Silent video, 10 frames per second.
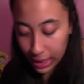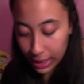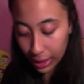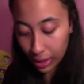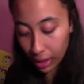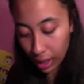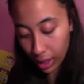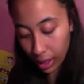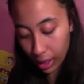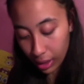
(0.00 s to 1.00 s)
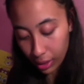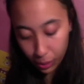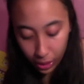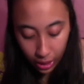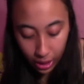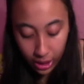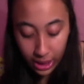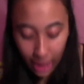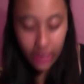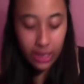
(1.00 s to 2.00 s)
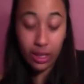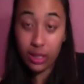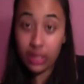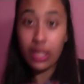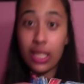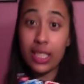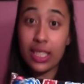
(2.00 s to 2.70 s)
thing we're gonna taste this this